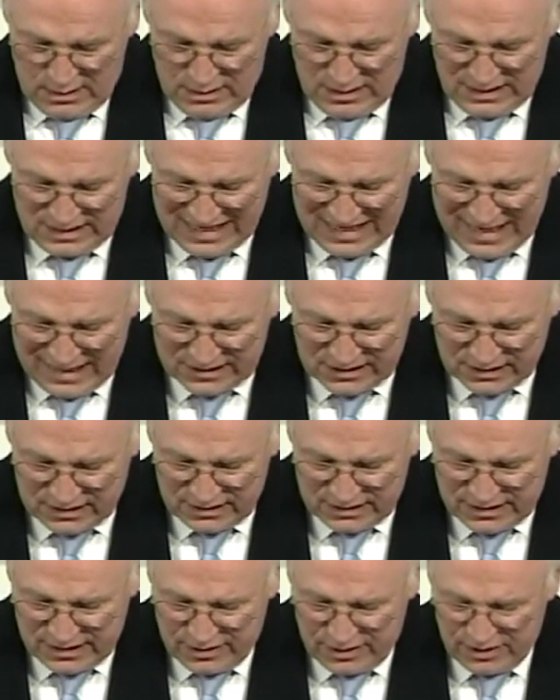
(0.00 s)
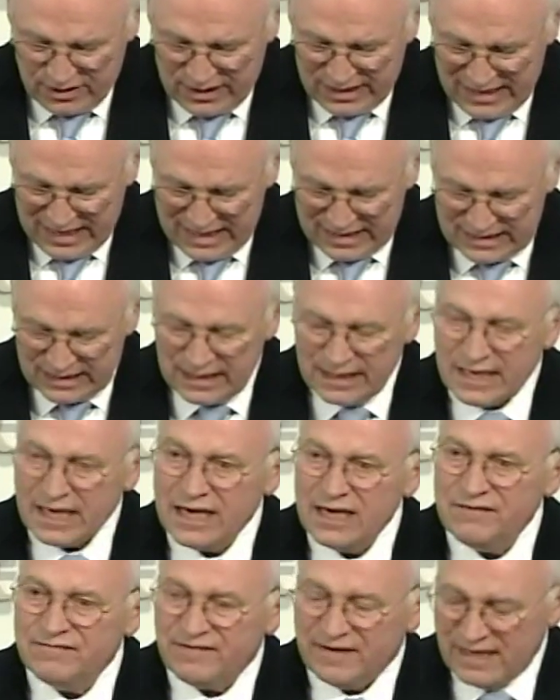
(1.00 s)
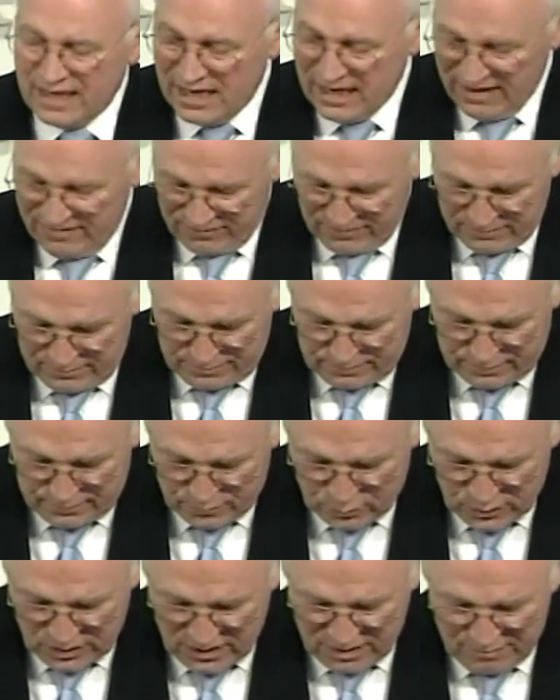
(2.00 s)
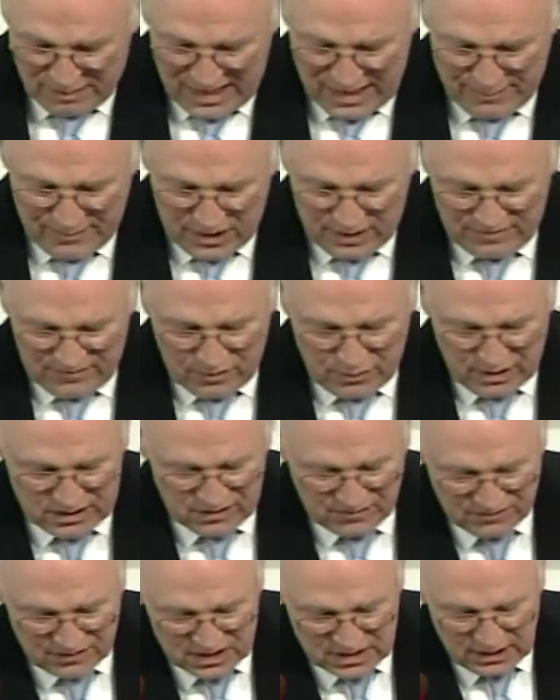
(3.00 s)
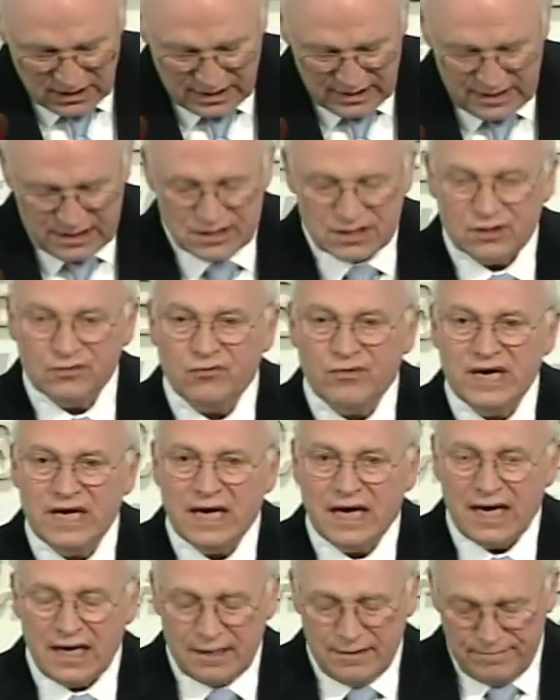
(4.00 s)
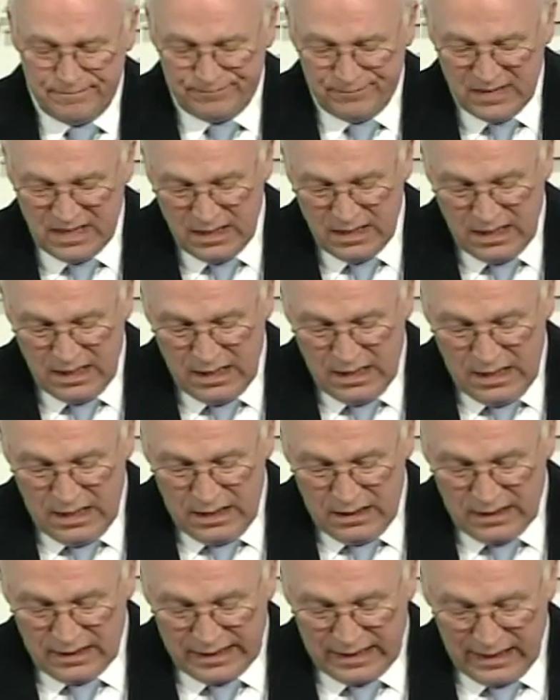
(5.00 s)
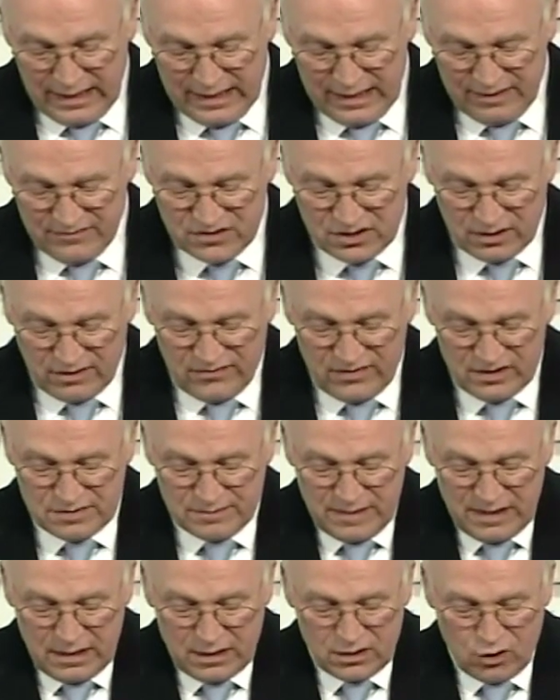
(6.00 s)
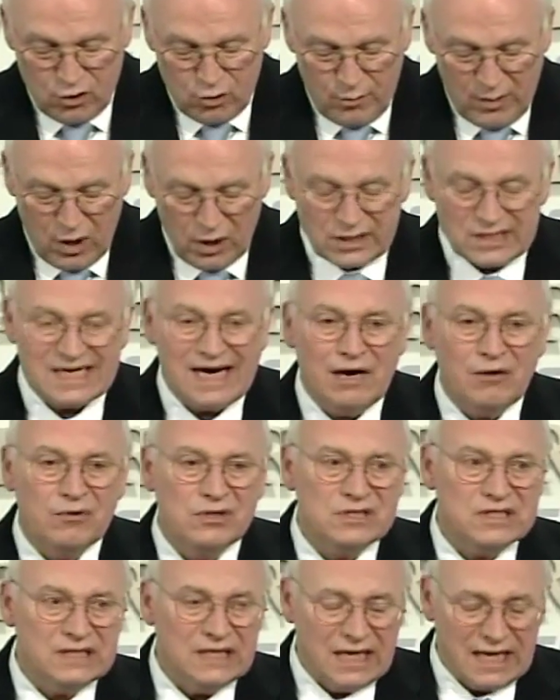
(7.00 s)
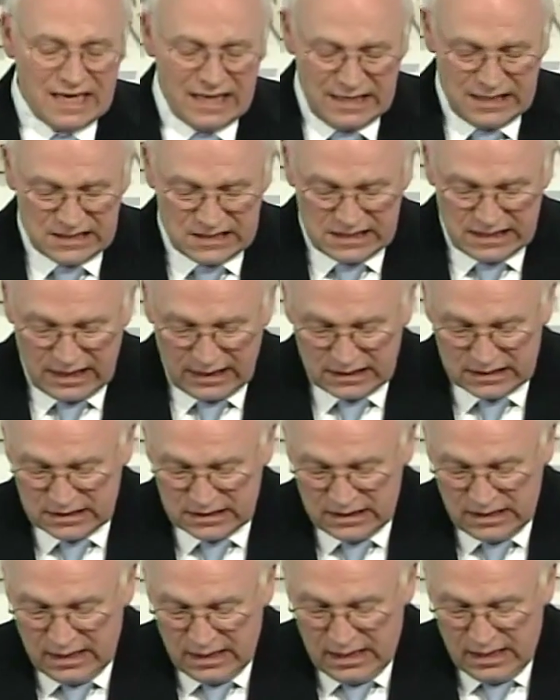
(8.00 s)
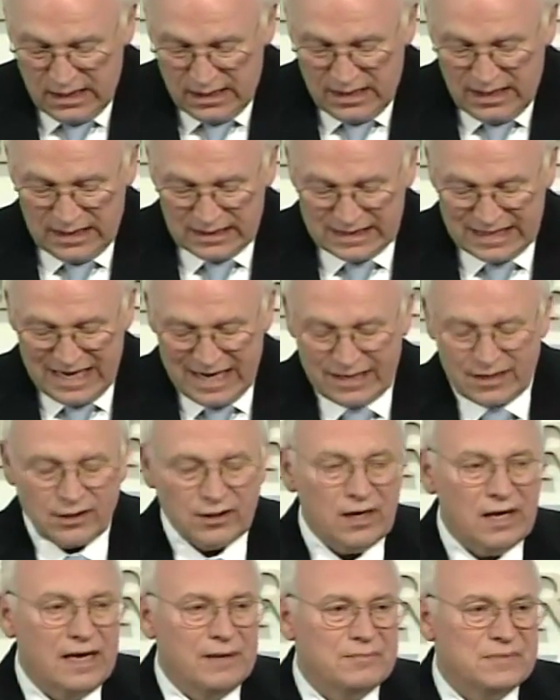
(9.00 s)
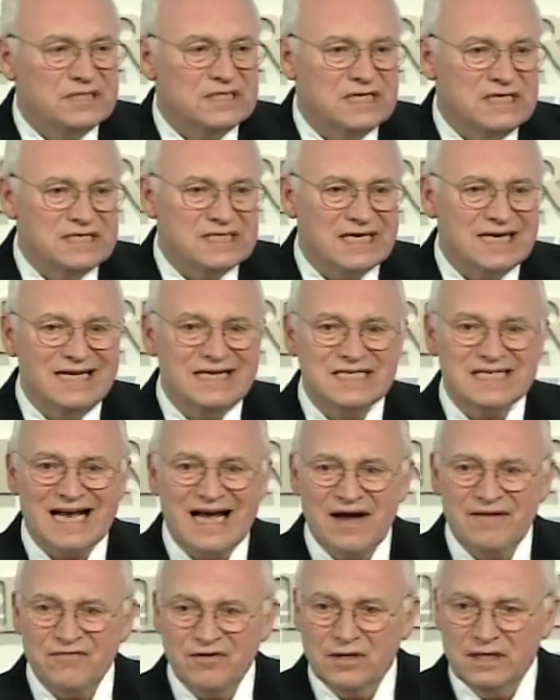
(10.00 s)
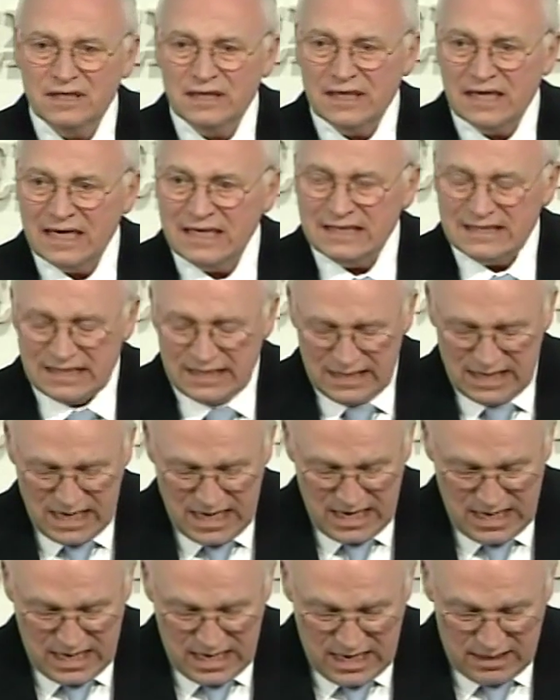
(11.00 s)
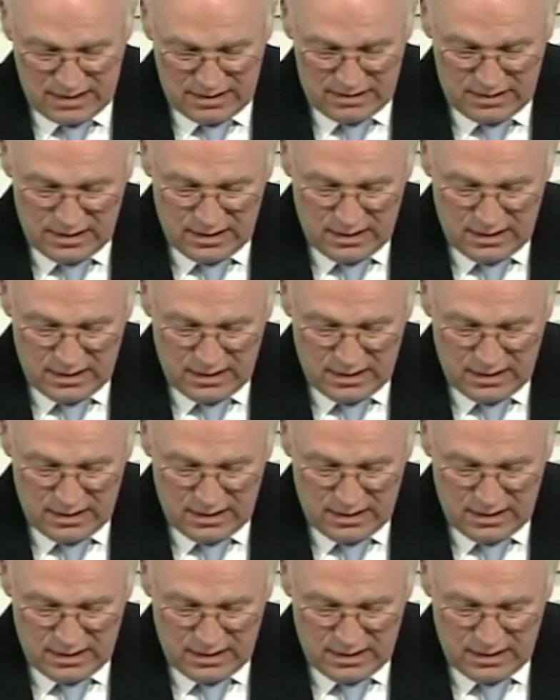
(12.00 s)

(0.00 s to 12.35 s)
The attacks continued in 1995 with the bombing of U.S. facilities in Riyadh, the killing of servicemen at Khobar Towers in 96, the attack on our embassies in East Africa in 1998,